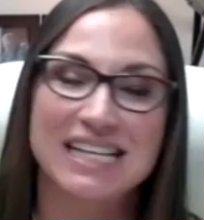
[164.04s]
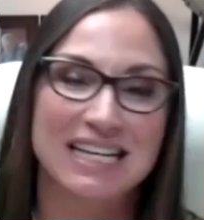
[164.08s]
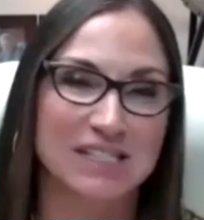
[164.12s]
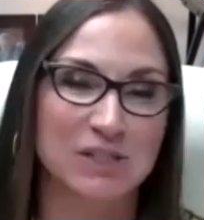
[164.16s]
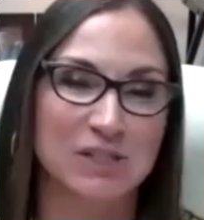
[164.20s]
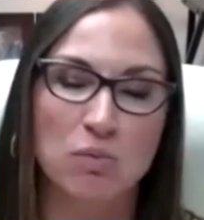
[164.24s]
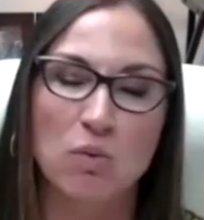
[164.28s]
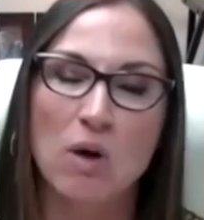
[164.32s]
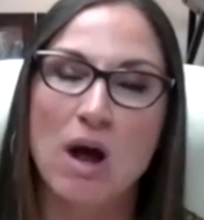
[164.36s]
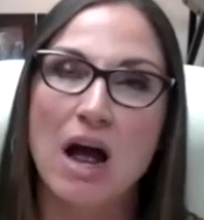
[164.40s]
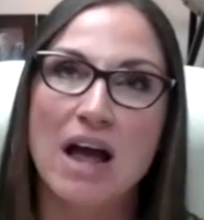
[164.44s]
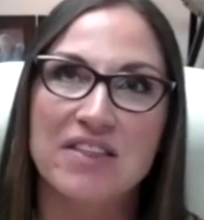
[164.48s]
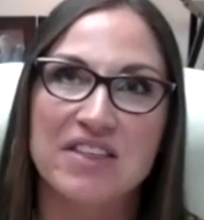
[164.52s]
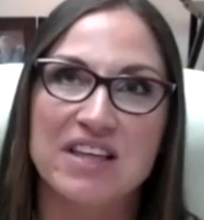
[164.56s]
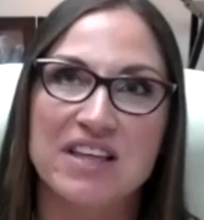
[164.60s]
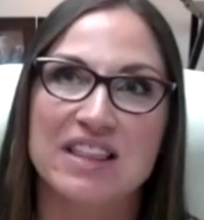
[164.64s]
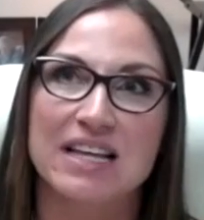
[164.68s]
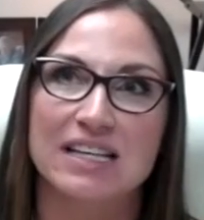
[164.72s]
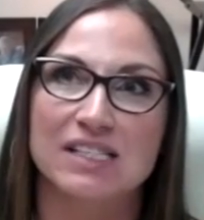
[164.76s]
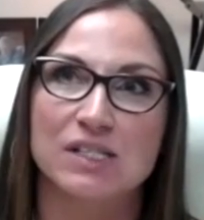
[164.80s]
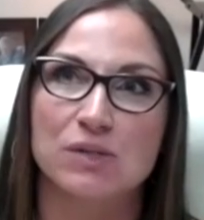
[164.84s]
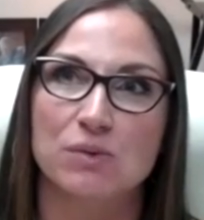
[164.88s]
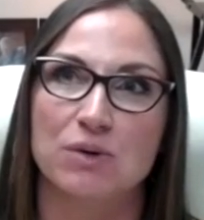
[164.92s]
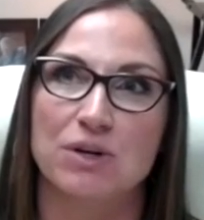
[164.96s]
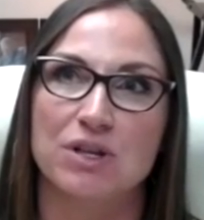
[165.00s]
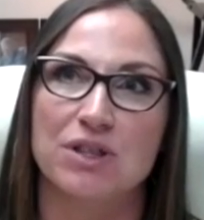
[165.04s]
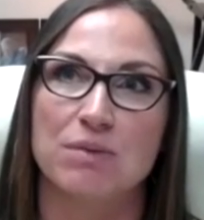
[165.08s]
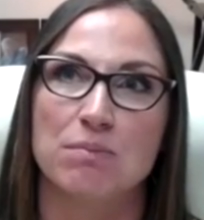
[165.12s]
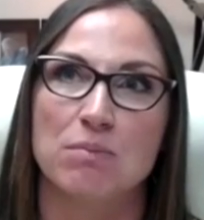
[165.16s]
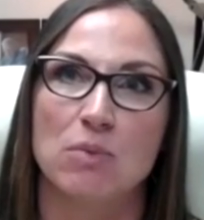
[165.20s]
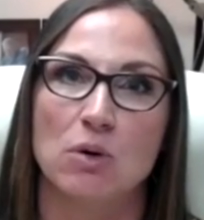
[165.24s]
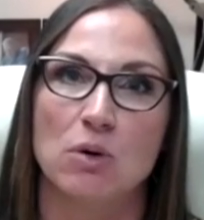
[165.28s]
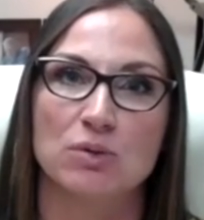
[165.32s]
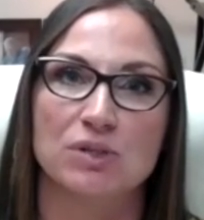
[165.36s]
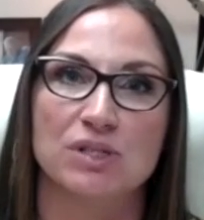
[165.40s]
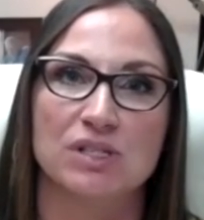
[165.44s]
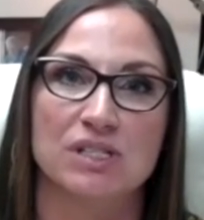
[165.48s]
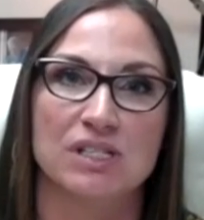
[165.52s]
that's what I think that's one of the
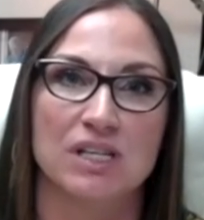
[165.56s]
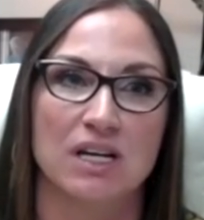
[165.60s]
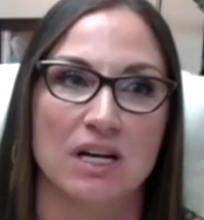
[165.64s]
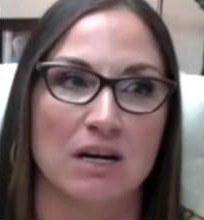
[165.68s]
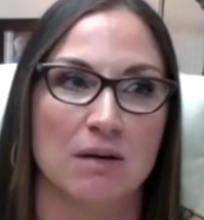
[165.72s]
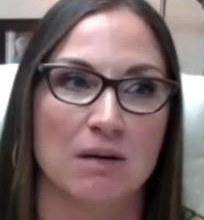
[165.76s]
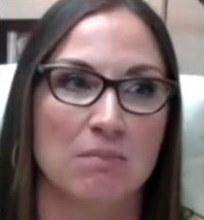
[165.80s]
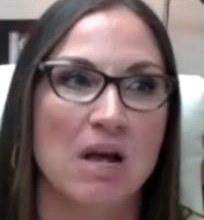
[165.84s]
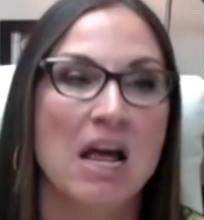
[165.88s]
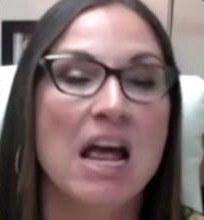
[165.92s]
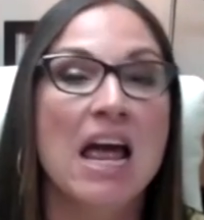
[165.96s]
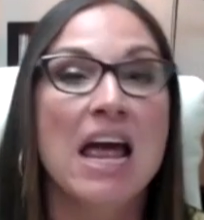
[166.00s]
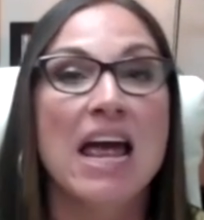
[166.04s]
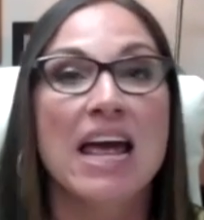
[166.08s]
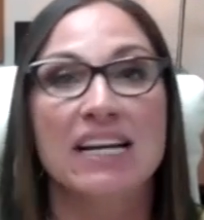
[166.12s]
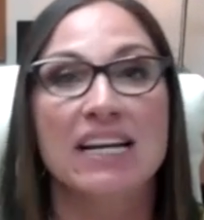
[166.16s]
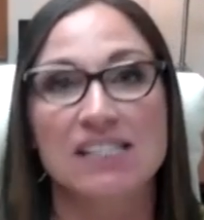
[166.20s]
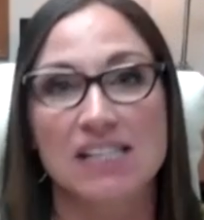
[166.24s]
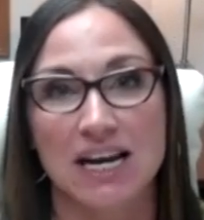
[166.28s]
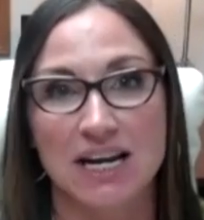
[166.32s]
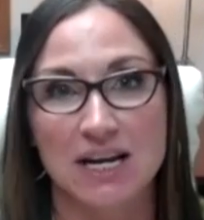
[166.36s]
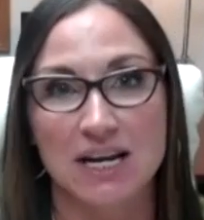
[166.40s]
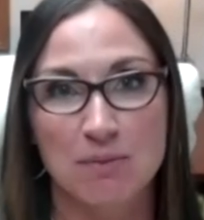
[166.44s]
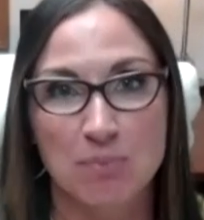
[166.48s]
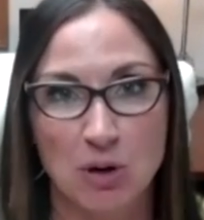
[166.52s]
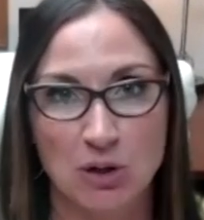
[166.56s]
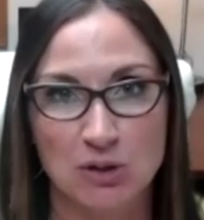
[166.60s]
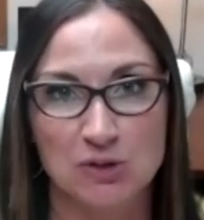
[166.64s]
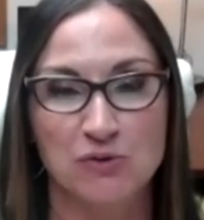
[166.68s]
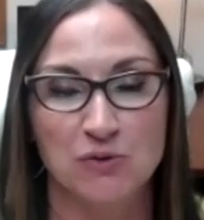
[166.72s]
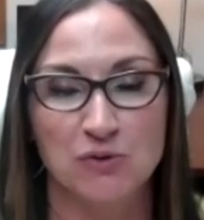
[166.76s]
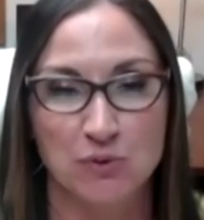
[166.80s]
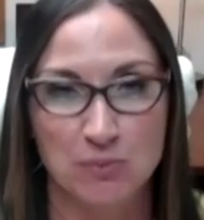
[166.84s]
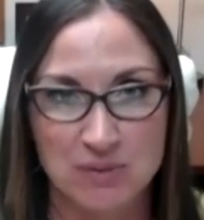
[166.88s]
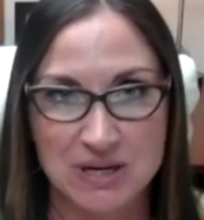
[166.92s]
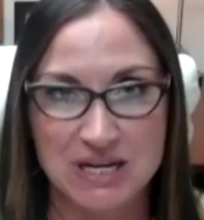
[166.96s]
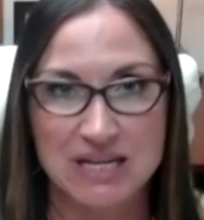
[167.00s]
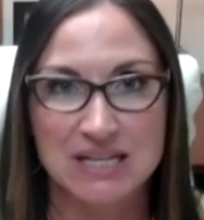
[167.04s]
most um, exciting parts
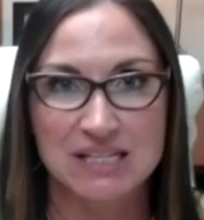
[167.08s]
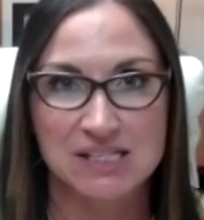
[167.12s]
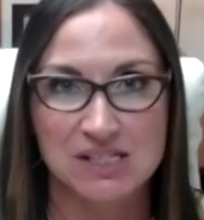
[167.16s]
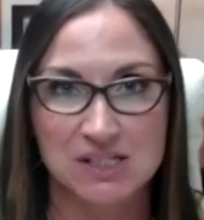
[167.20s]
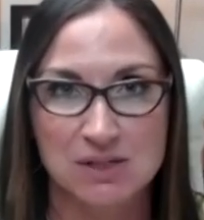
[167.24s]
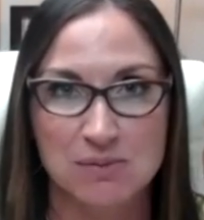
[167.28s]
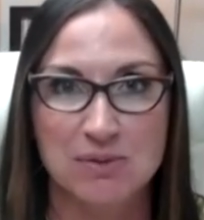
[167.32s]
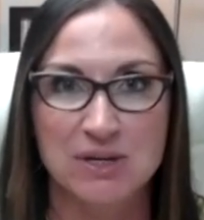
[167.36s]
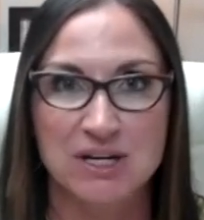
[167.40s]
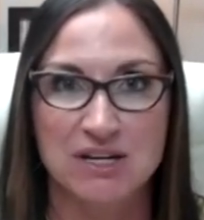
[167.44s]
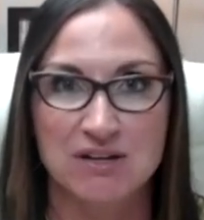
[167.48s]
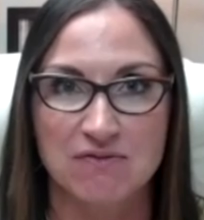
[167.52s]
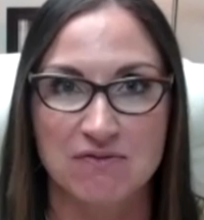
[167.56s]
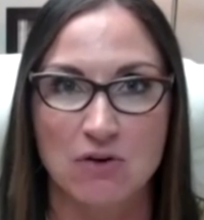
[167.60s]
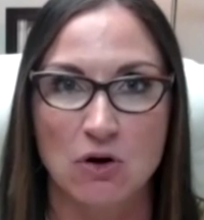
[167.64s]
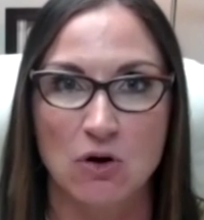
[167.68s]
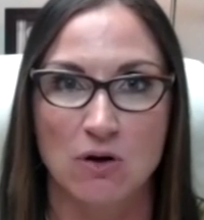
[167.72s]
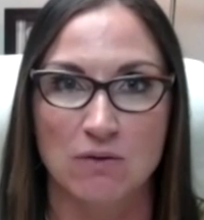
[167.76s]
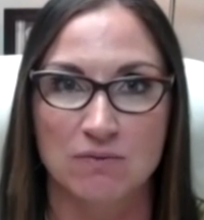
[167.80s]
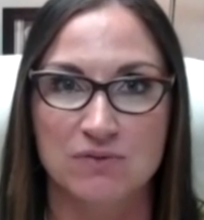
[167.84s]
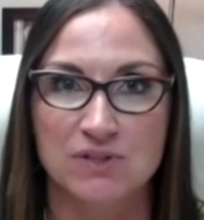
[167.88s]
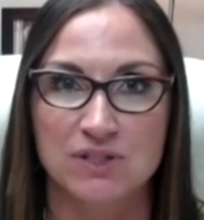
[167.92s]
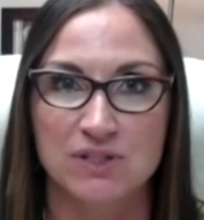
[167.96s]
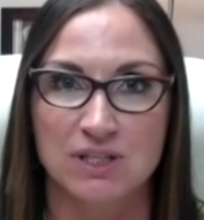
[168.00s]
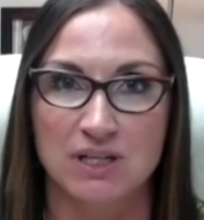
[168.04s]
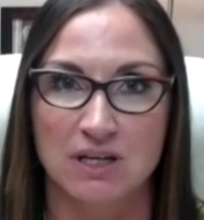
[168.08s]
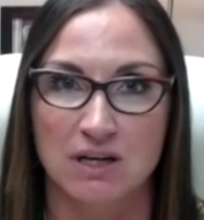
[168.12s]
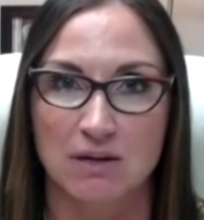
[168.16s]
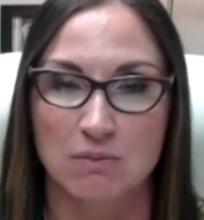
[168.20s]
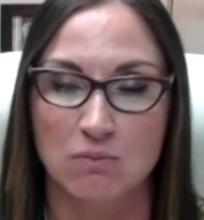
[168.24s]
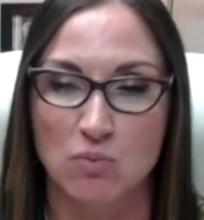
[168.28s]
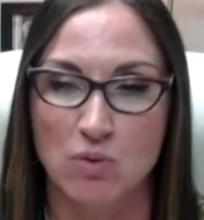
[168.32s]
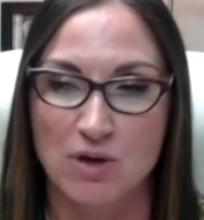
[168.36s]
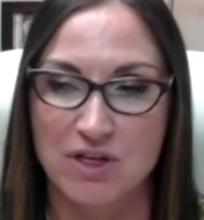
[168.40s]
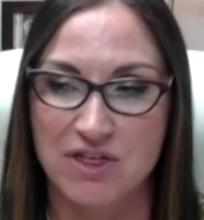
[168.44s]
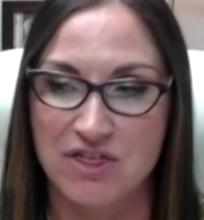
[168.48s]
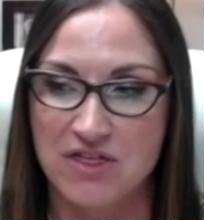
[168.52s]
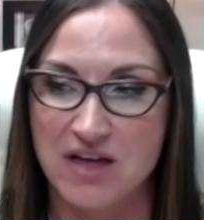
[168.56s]
for me is to be involved
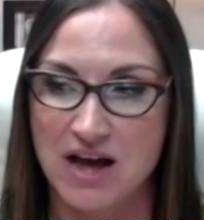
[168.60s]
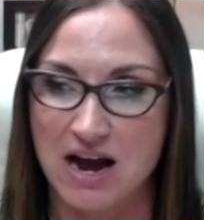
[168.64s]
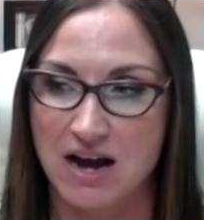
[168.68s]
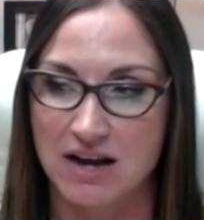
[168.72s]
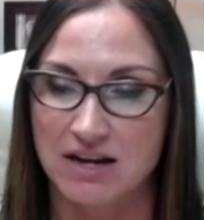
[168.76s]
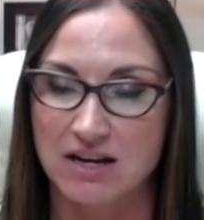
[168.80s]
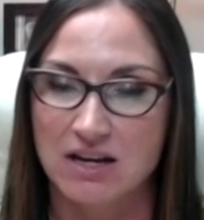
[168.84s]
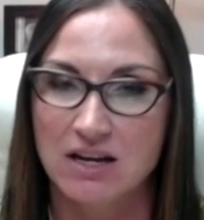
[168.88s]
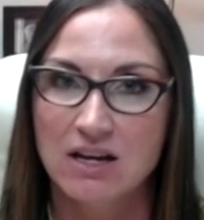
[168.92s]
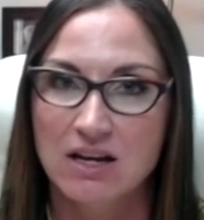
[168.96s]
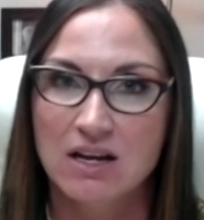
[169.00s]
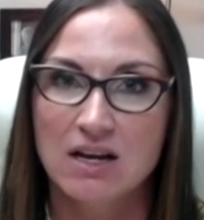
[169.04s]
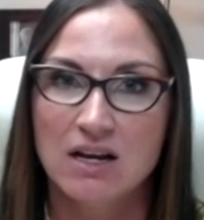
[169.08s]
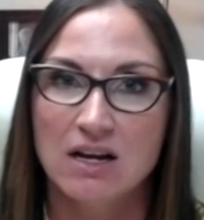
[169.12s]
um, with that,